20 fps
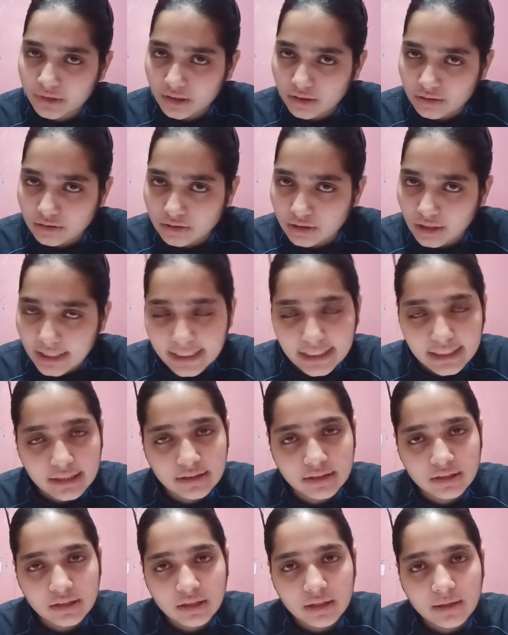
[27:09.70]

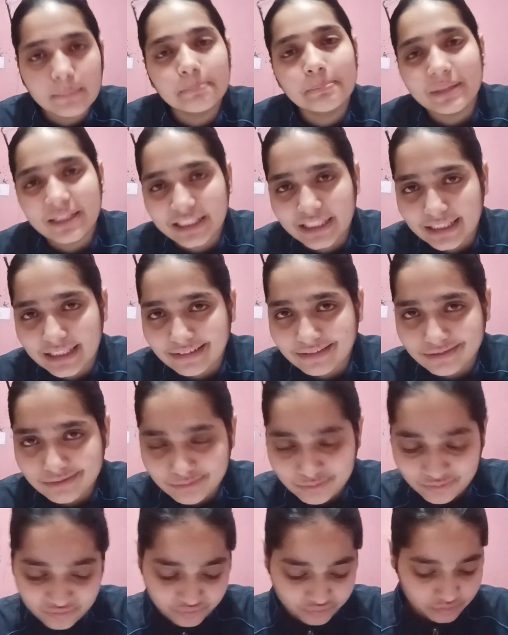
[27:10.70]
like meeting.
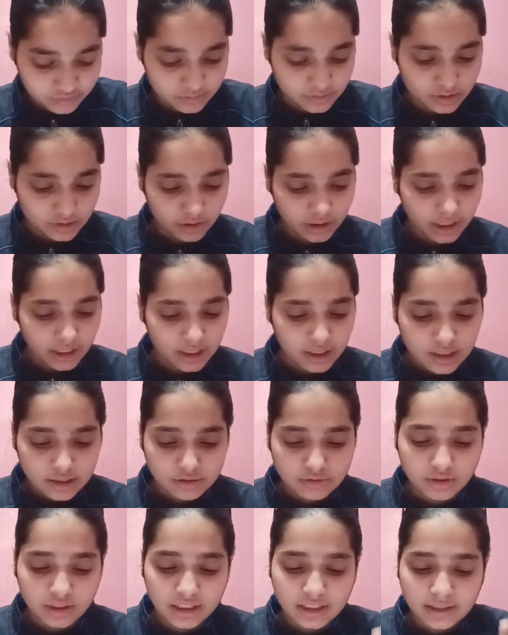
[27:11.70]
Okay,
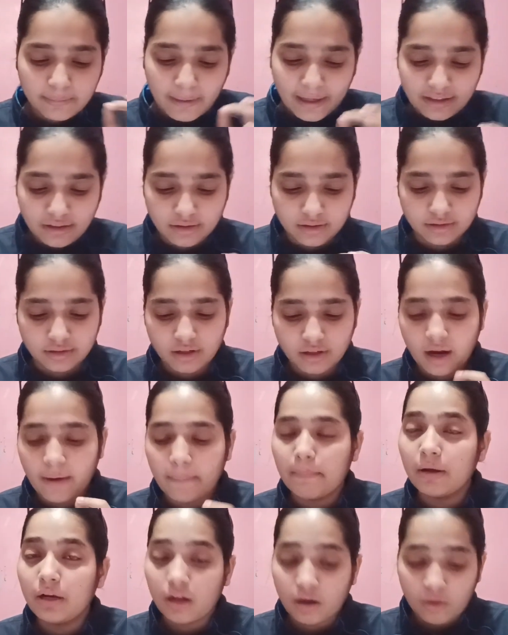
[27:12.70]
so in method,
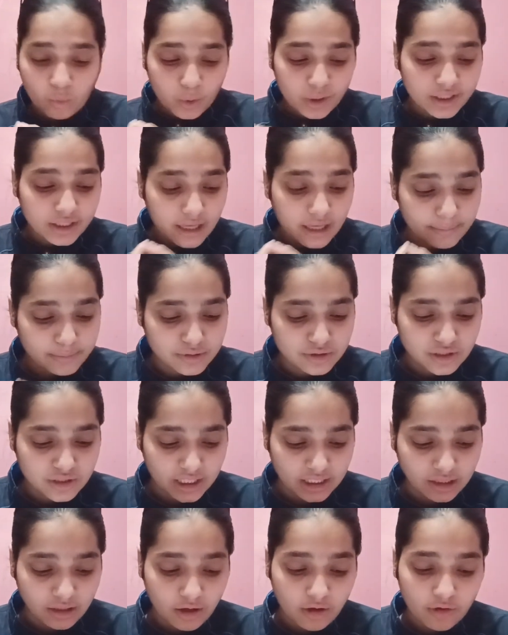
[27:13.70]
couple avoid
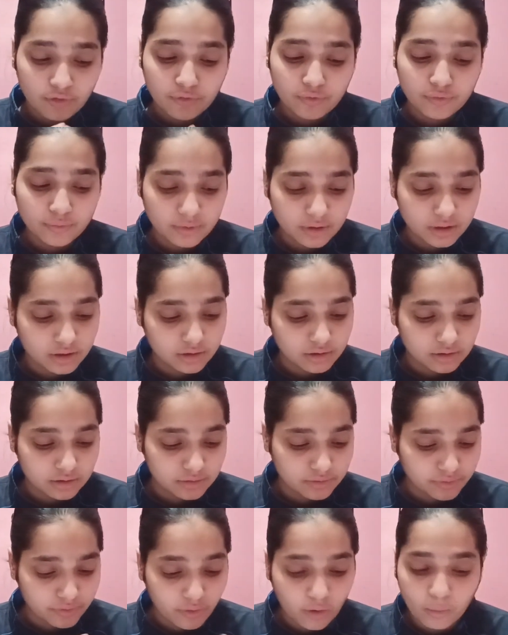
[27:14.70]
abstain
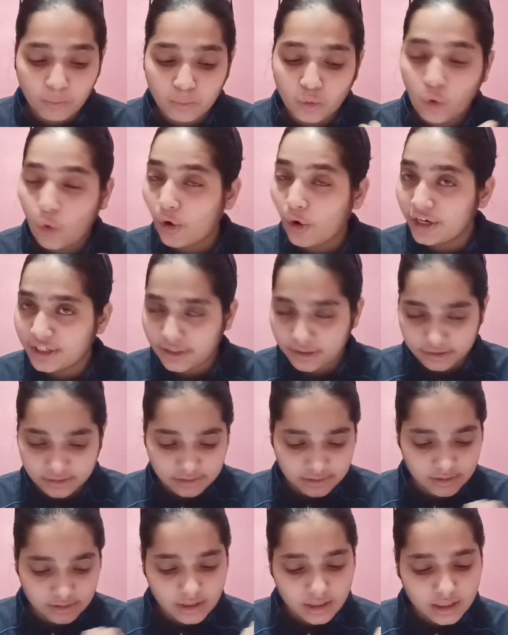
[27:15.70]
from
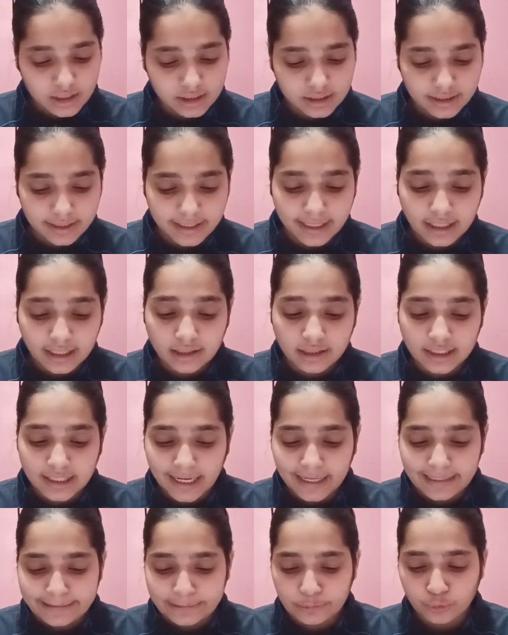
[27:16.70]
coitus day
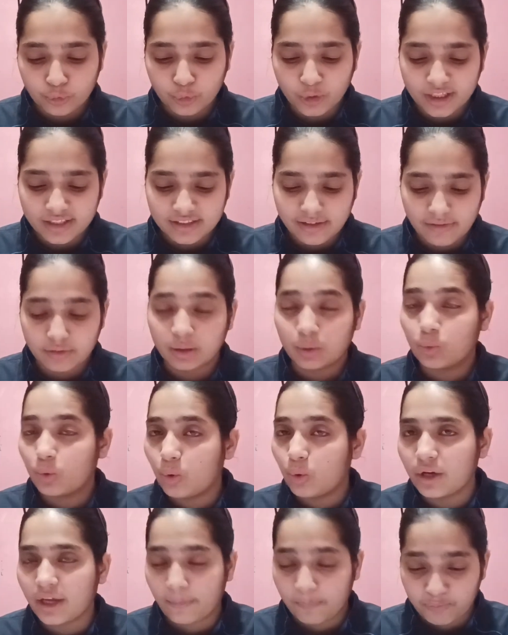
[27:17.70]
10 to day 17.
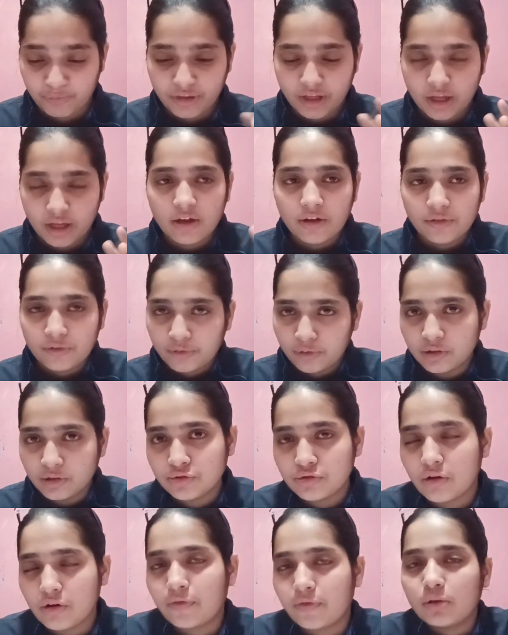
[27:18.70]
Okay,
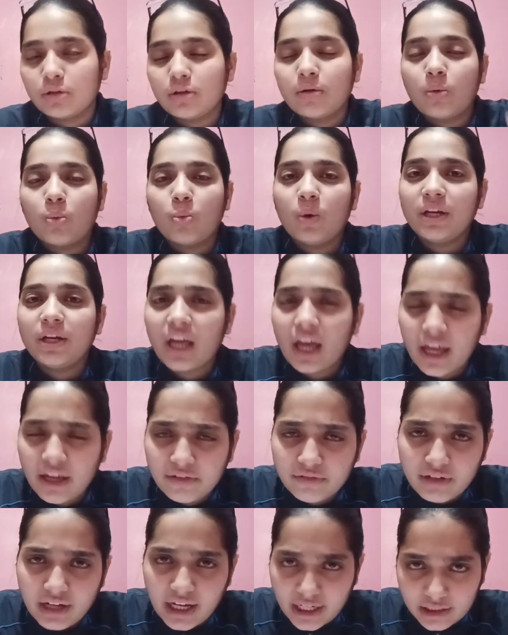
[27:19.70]
first of all, when I
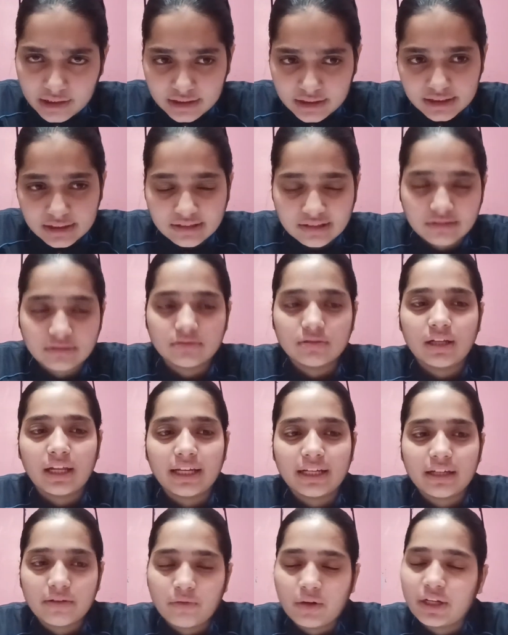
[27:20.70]
have read this,
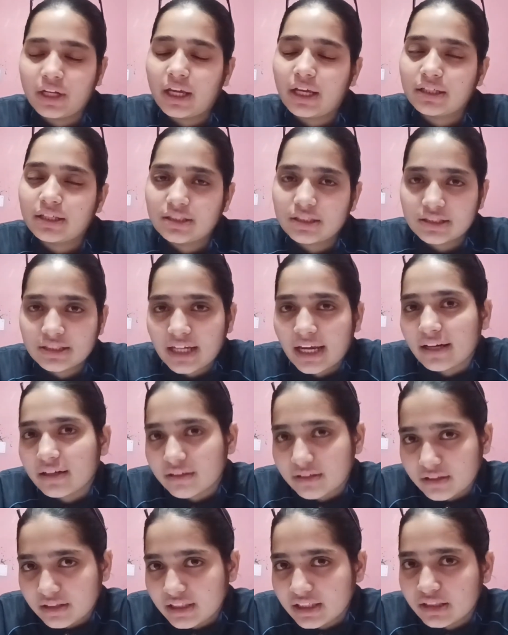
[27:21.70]
like when I just
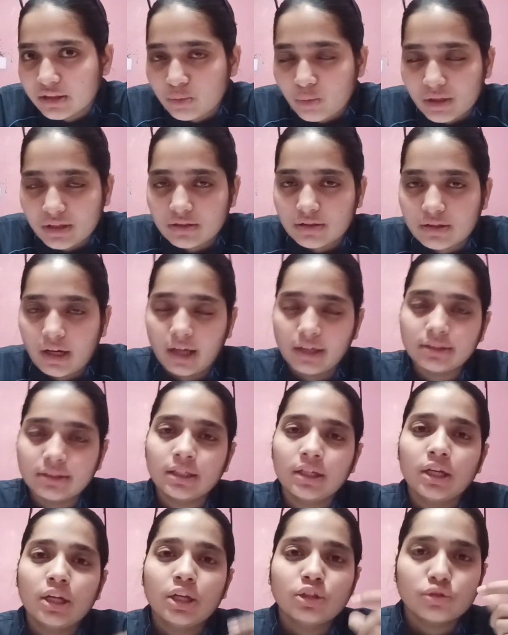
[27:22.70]
entered in 12th class,
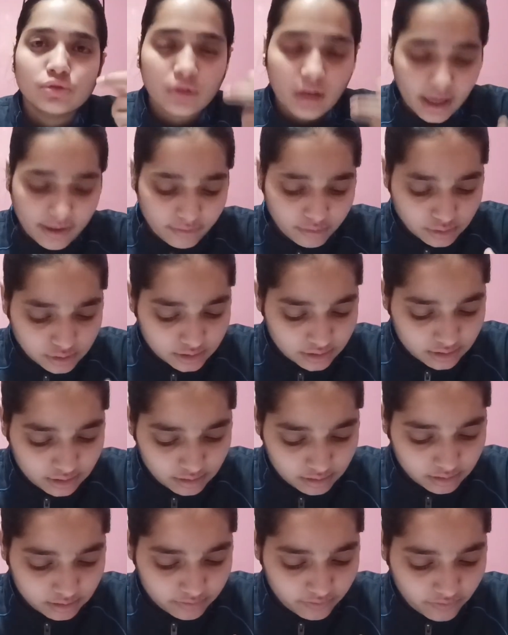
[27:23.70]
so I was
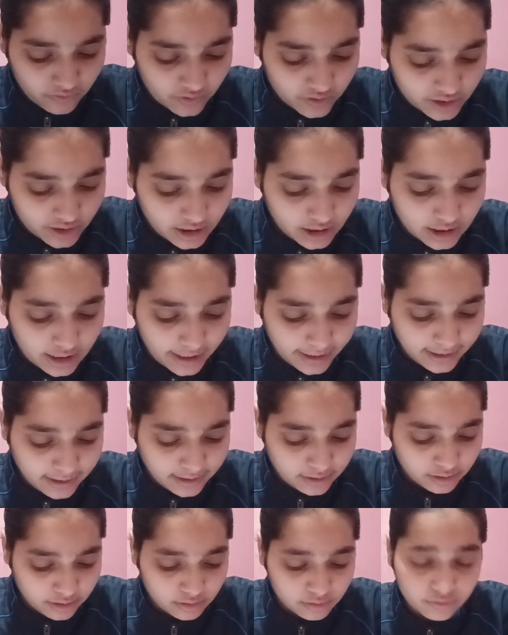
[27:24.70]
very
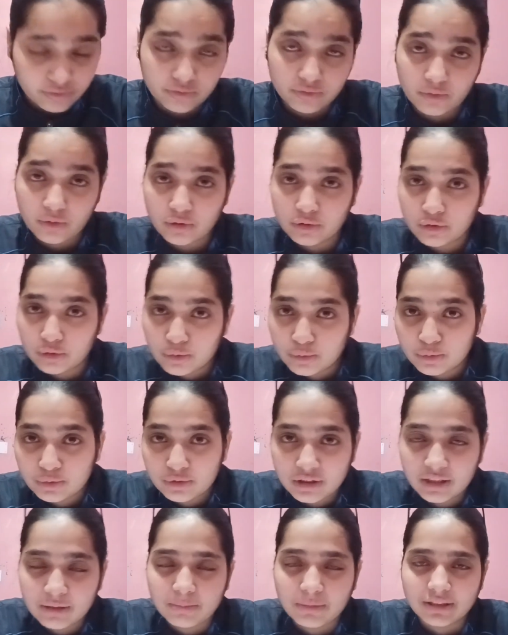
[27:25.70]
like for 2
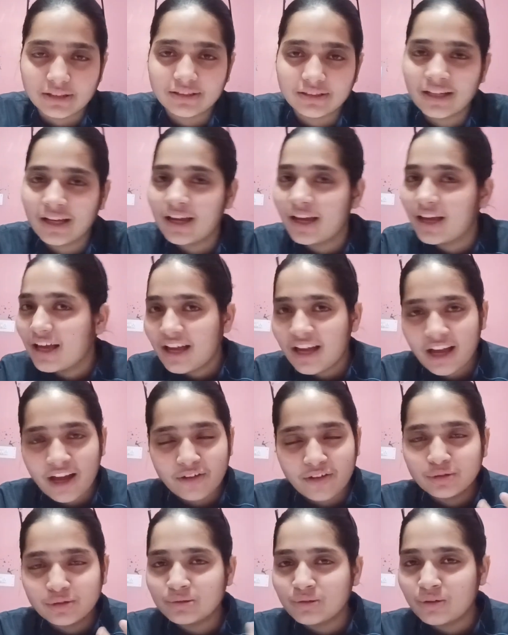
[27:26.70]
3 months,
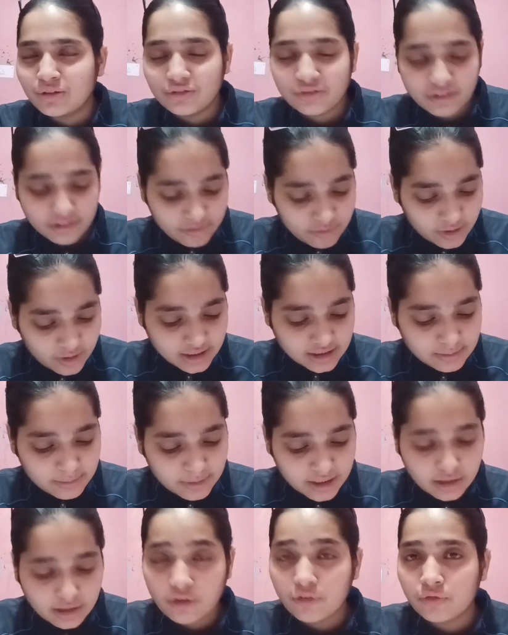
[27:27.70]
I was not knowing what is
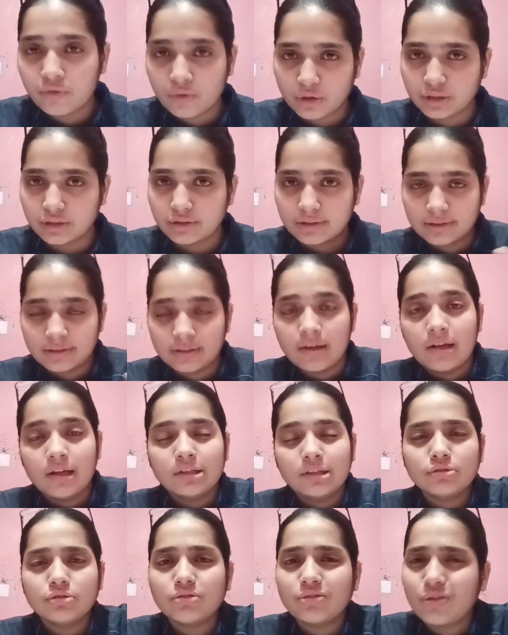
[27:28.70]
meaning of coitus.
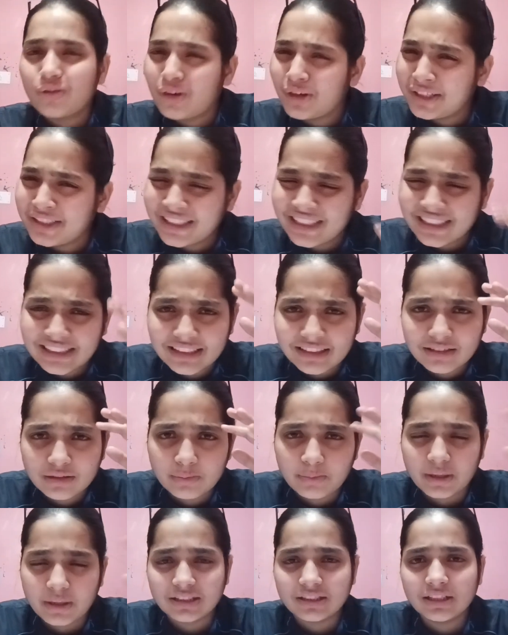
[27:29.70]
So coitus is
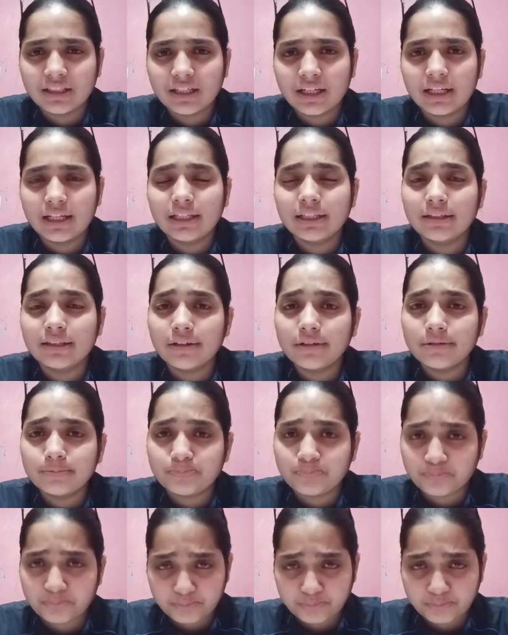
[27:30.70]
basically the